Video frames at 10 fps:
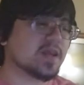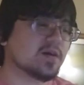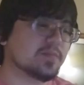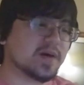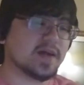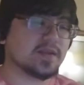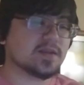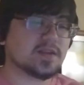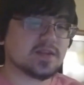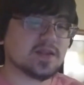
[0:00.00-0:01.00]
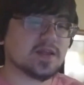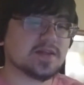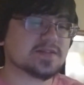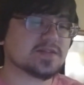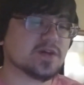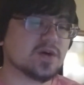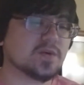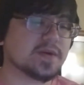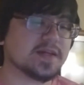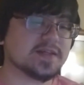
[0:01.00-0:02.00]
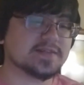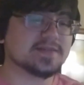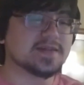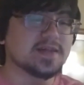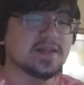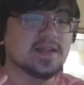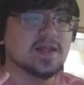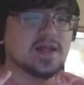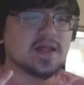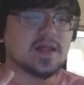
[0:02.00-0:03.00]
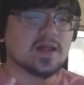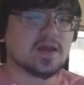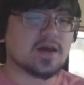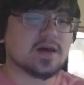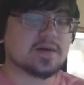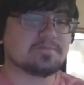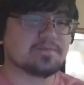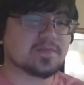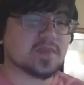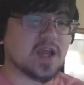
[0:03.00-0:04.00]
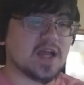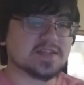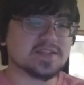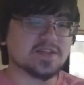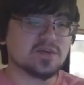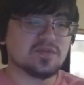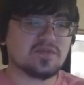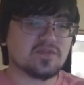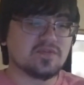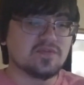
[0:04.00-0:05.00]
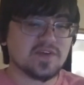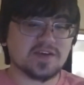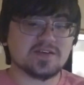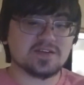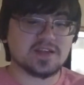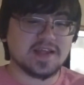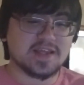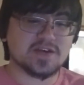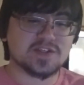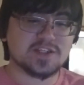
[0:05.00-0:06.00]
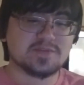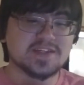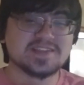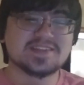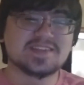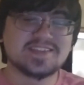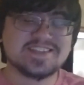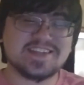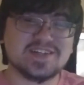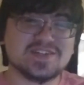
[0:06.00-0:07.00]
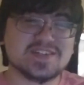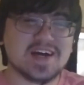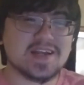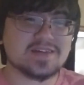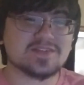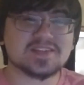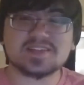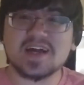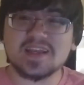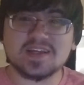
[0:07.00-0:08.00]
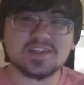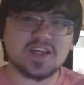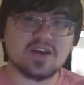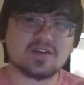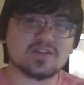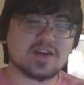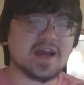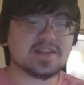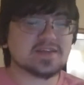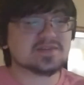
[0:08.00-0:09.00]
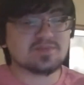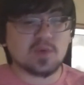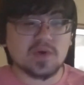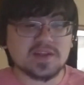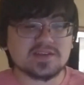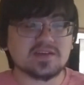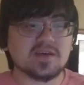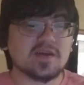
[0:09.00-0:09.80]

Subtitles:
But the thing is, though, is I still feel like Kirishima is still kind of a side-ish character at this point.